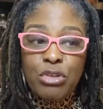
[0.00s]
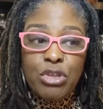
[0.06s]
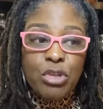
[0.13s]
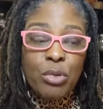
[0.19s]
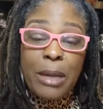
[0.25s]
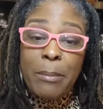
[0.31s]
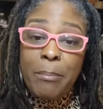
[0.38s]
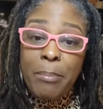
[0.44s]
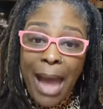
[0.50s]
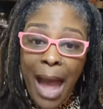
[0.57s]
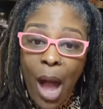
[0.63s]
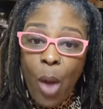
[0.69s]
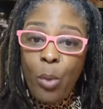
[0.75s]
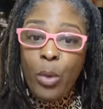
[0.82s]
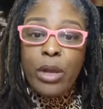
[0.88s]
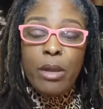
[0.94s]
to
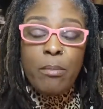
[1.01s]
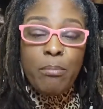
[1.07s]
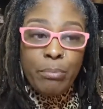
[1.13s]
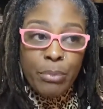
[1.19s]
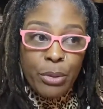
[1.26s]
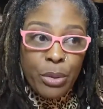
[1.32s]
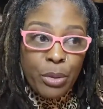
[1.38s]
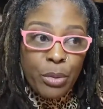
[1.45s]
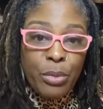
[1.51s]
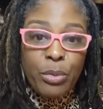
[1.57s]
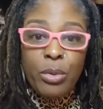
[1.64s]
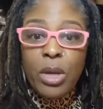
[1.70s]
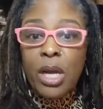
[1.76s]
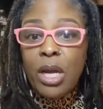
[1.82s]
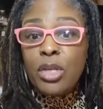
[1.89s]
empower, imbue,